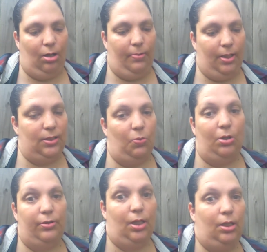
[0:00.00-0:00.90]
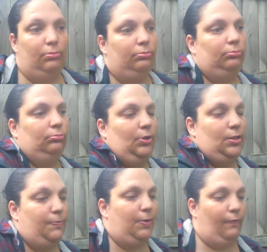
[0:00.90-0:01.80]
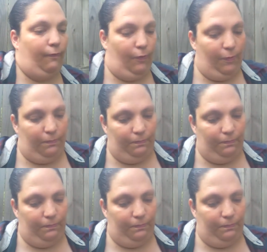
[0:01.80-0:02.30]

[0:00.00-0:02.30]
It's worth it. It's beautiful.